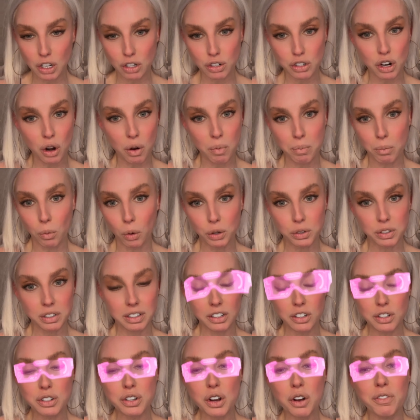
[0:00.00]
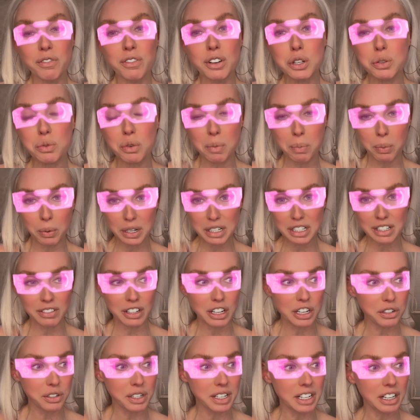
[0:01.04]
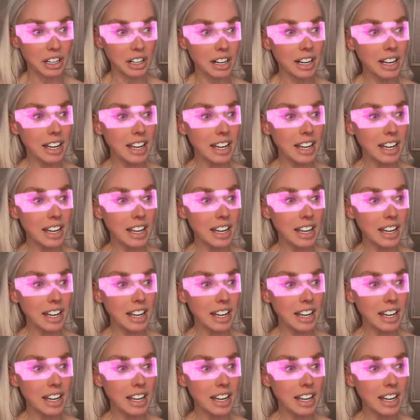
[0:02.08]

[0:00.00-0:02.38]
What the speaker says: no visual points of entry here.